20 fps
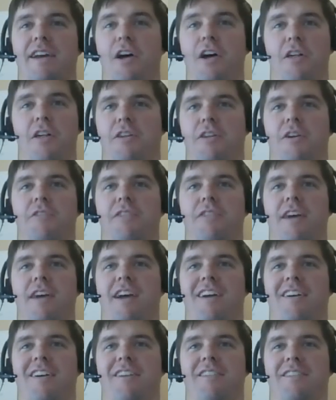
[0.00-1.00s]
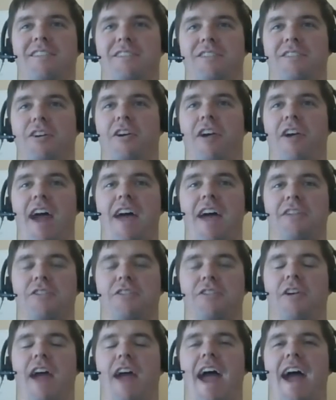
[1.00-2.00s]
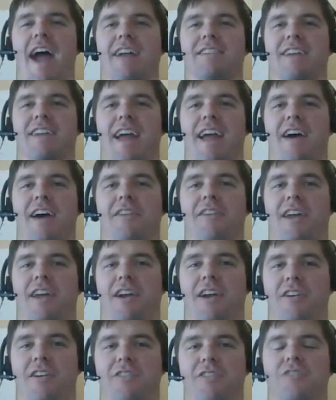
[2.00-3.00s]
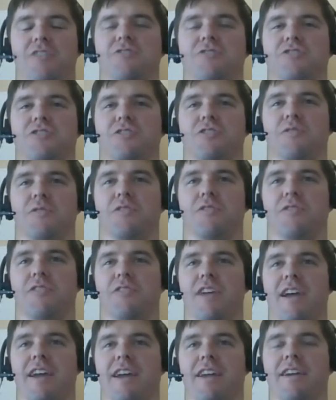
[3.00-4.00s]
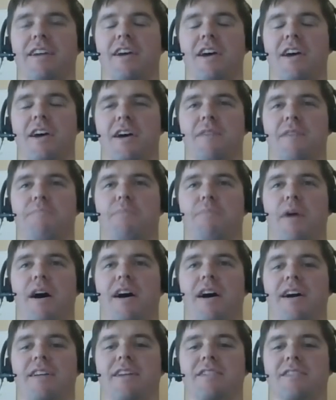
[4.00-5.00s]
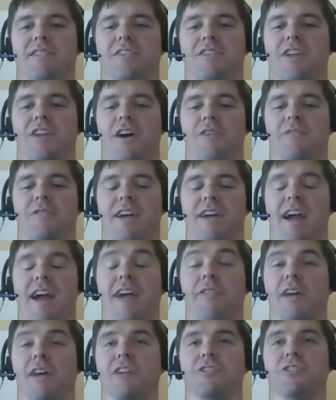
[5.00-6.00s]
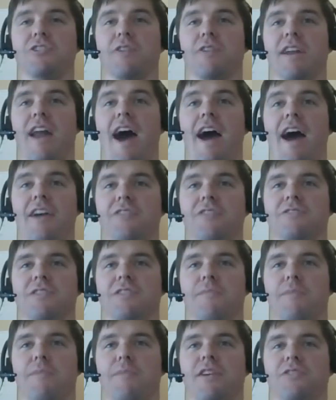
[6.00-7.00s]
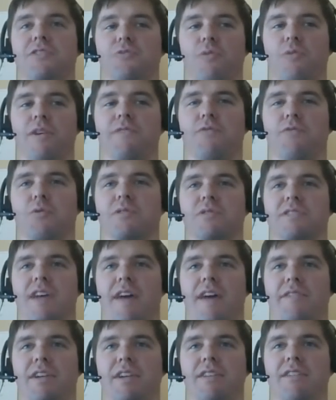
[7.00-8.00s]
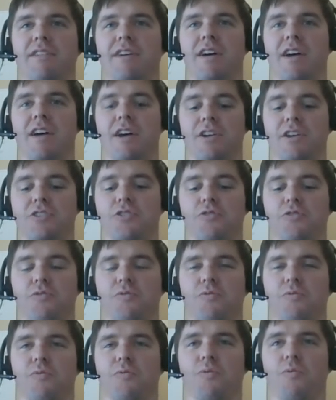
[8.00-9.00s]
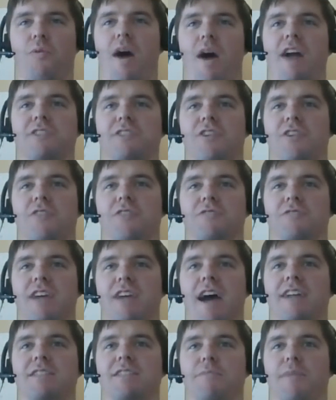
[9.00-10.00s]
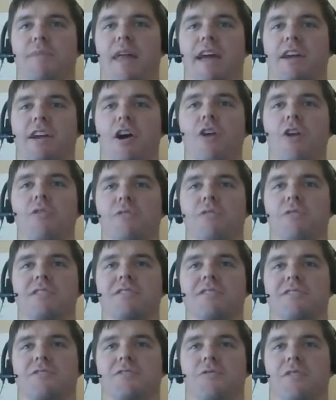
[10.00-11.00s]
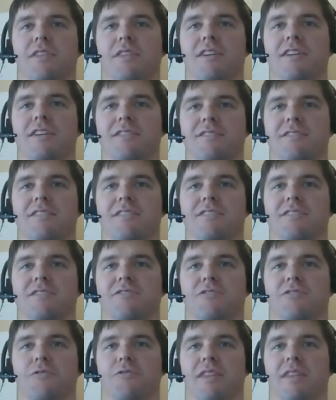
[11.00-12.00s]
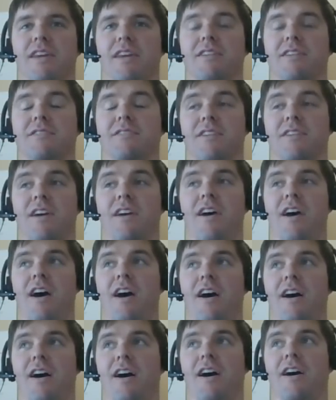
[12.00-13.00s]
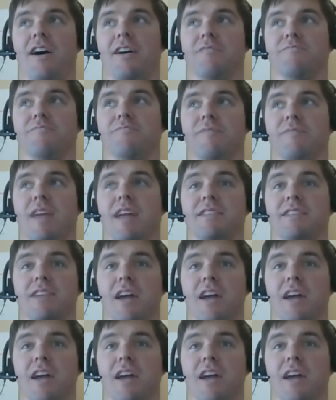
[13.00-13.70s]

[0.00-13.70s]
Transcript: They're there, they're acting out there, and they're just doing their thing. But, you know, unless you can hire somebody 24/7 to watch those sites and be like, oh, this is doing this, this is doing this, it's